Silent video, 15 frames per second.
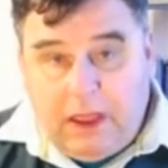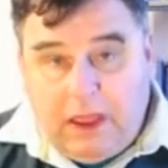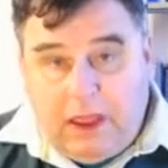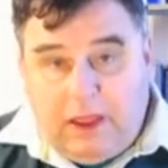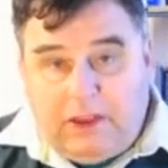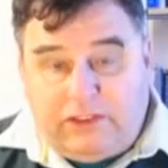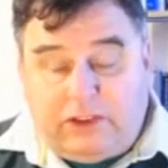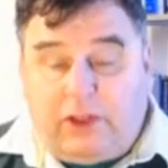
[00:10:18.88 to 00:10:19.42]

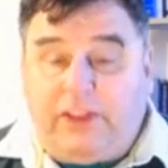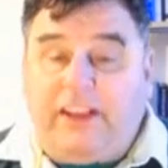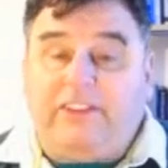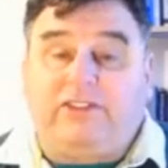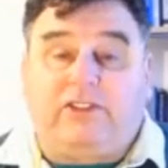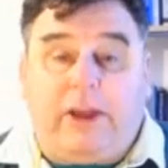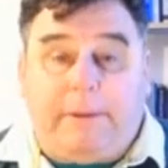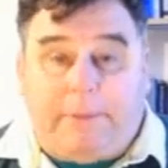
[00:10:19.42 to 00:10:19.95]
So these
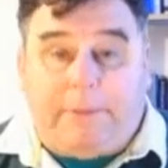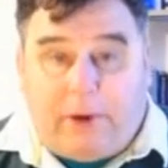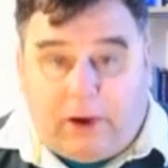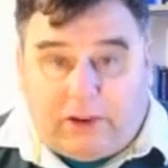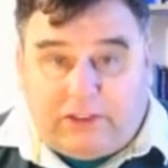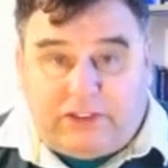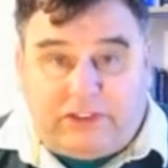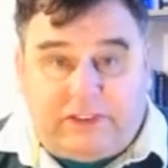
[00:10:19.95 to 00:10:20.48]
three
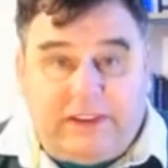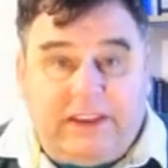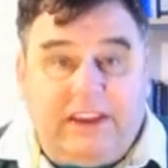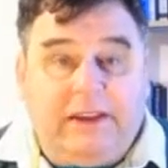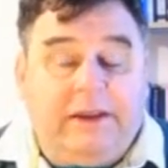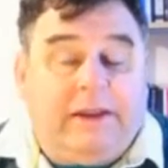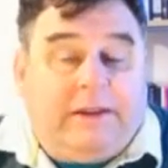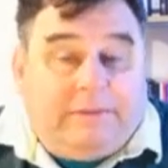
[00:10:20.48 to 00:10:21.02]
books,
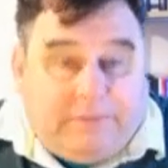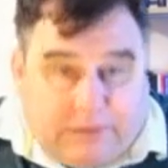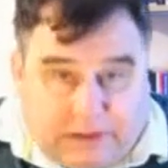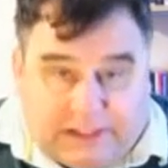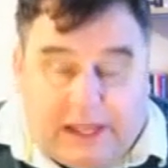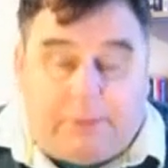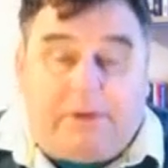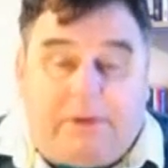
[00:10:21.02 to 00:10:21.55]
The
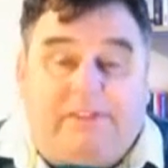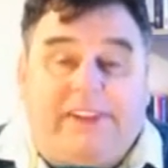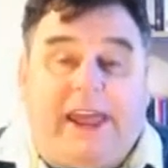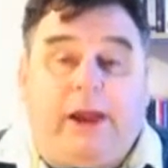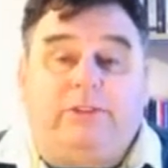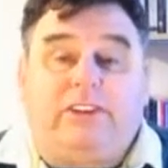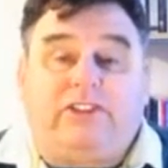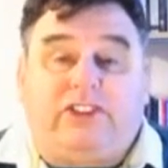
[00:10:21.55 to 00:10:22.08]
Dilemma of
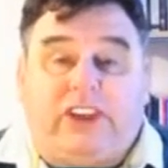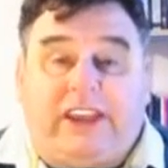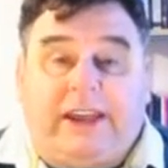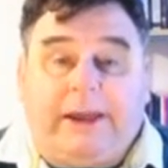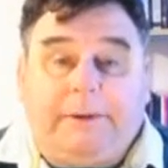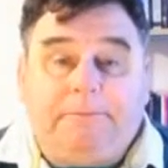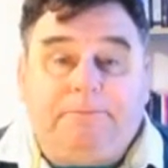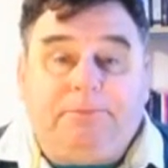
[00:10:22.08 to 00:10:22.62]
Laodicea,
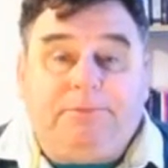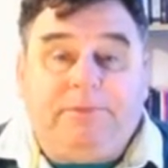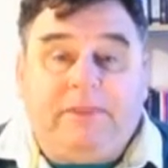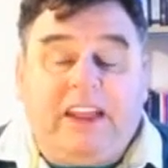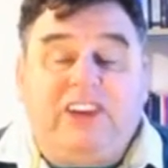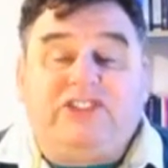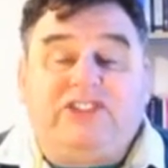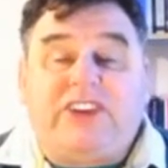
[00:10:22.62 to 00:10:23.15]

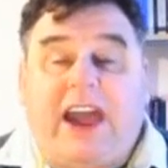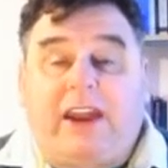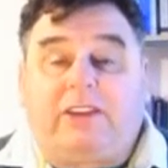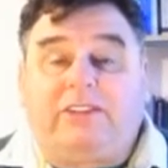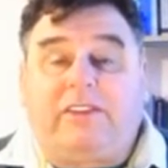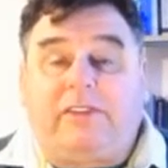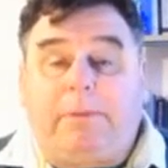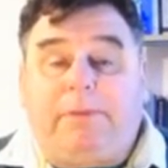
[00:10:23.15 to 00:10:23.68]
Shadows of
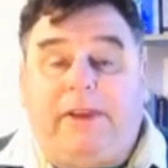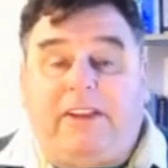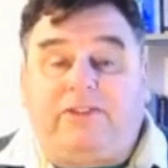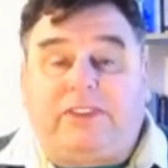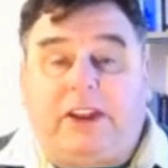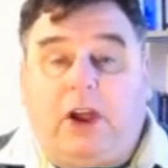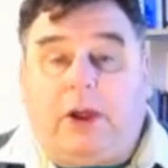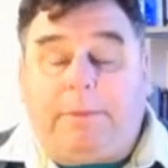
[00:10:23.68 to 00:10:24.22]
the Beast, and
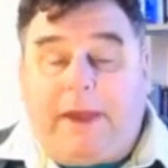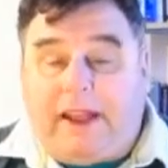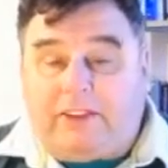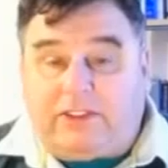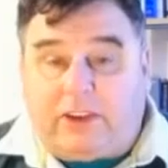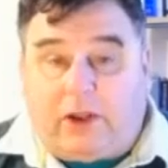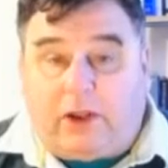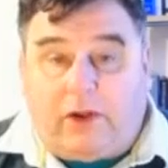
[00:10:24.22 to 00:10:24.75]

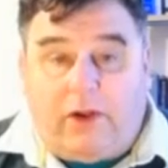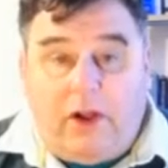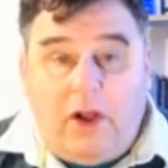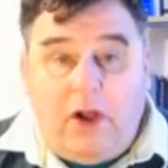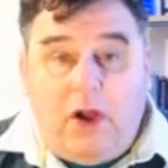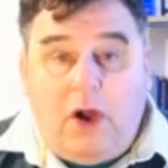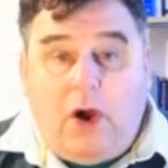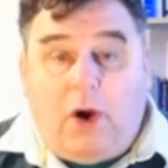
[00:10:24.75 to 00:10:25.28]
Harpezo,
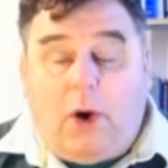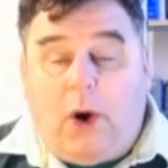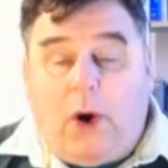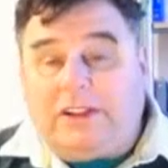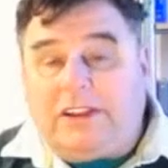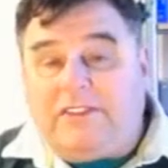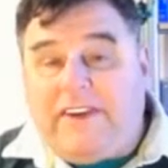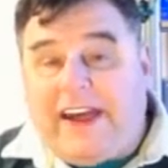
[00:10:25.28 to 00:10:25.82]
all
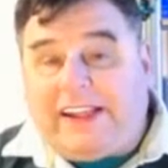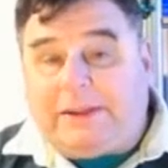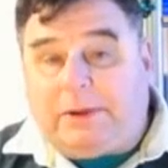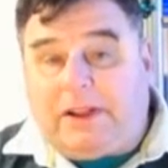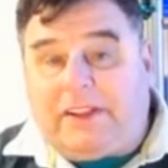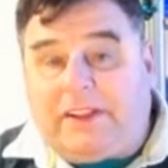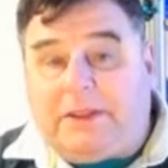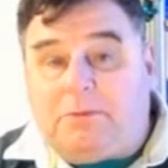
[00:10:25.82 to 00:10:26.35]
available
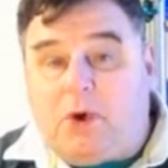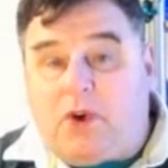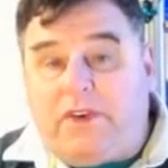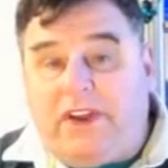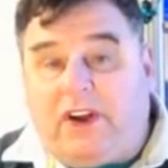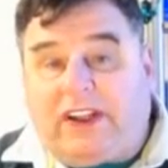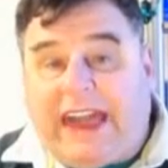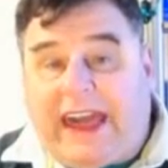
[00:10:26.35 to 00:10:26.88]
on the
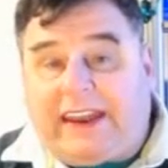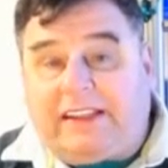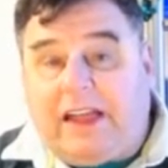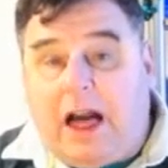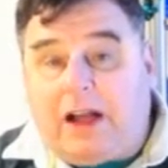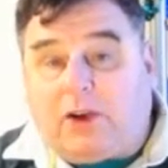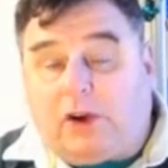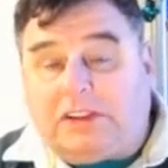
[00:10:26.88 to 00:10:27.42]
Moriel
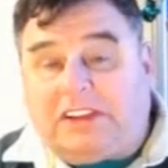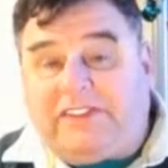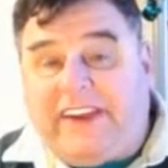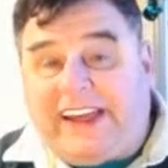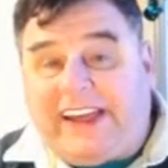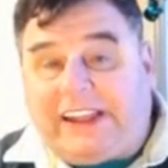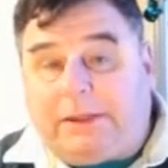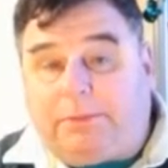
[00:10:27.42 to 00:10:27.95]
catalog, all
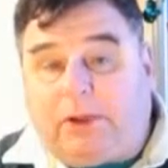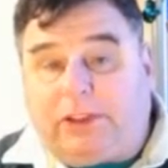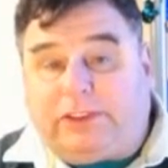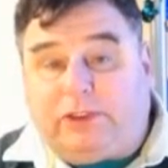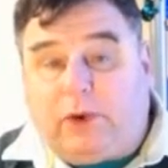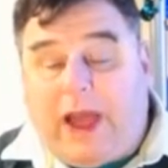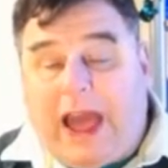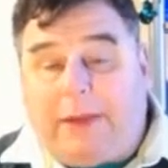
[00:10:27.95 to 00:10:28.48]
available through
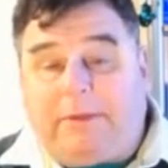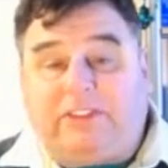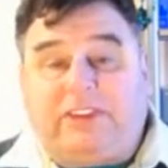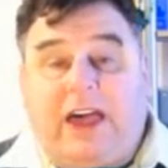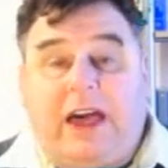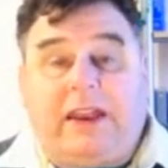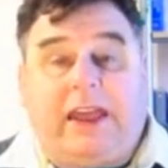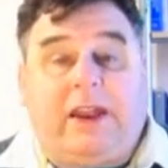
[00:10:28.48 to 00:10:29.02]

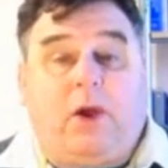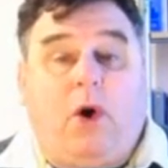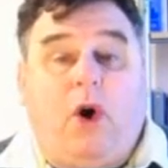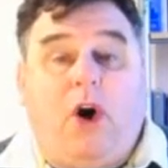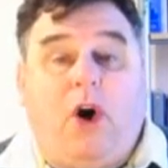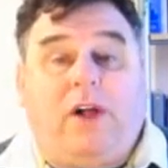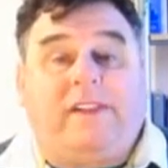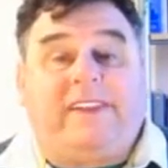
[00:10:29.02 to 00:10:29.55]
Amazon, and
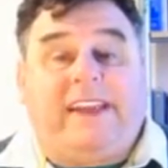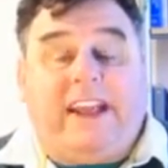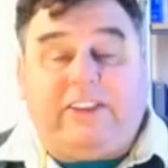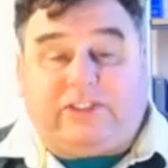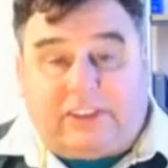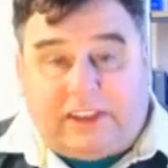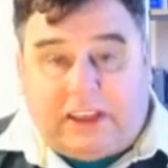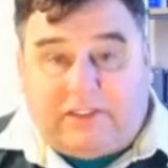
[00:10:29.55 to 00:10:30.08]
all
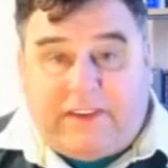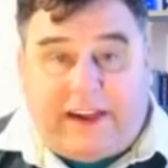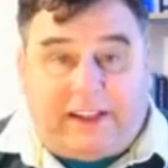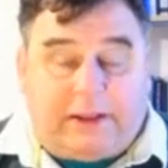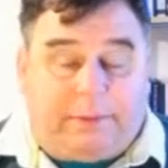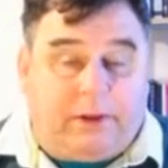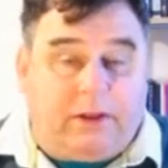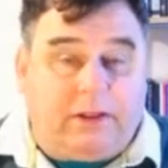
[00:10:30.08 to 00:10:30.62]
easily
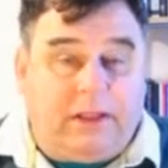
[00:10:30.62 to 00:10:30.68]
available